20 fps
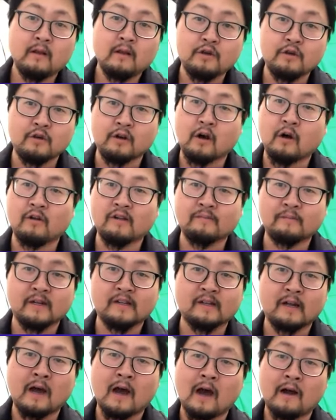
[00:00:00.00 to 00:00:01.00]
You can always
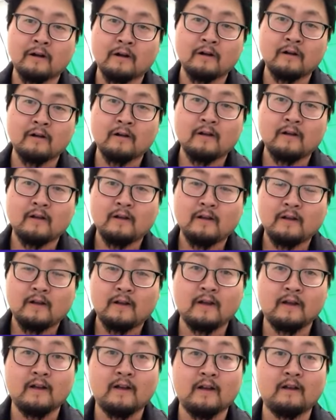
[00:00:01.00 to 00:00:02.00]
mix it hotter
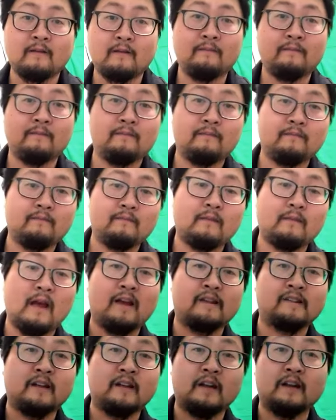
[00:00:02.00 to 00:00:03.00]

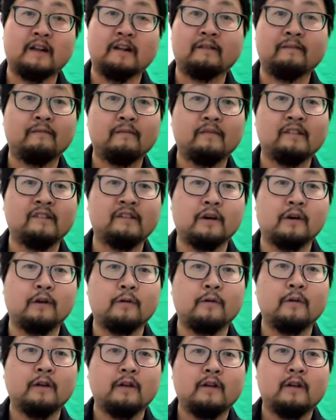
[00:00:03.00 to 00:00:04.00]
as needed.
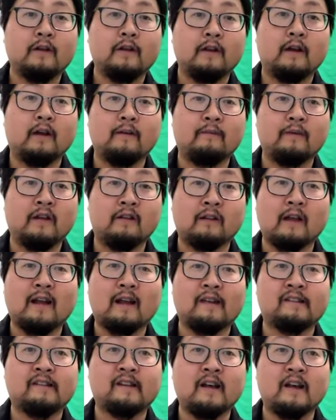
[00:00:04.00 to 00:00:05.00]
So like
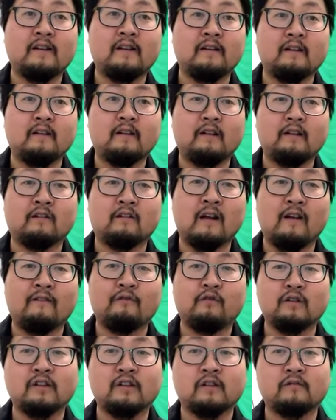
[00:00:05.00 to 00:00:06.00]
I said, ground
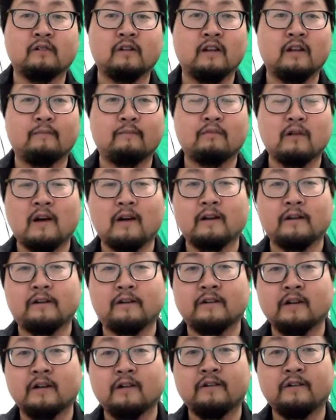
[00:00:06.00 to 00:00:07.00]
force is really the product you
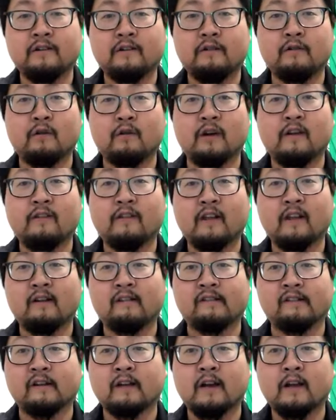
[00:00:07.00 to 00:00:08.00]
turn to when nothing
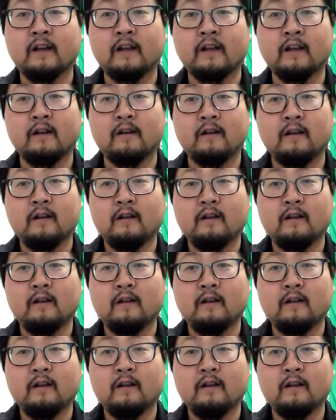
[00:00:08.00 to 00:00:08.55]
else is cutting it.